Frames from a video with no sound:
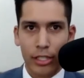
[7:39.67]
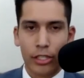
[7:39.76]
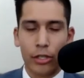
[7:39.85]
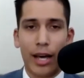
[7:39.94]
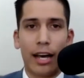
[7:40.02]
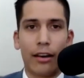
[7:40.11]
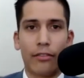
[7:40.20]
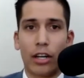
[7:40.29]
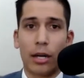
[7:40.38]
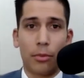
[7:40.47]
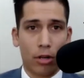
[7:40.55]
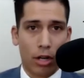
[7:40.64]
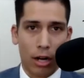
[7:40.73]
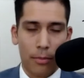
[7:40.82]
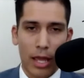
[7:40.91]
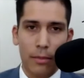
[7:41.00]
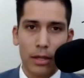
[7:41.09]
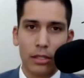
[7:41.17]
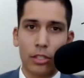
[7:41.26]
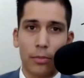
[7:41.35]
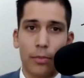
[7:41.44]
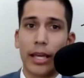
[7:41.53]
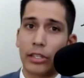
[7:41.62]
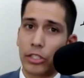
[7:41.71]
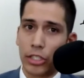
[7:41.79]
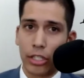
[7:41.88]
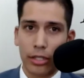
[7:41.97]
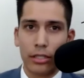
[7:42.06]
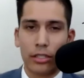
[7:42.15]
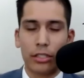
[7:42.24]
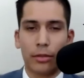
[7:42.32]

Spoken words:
You have a couple car payments. You're paying insurance.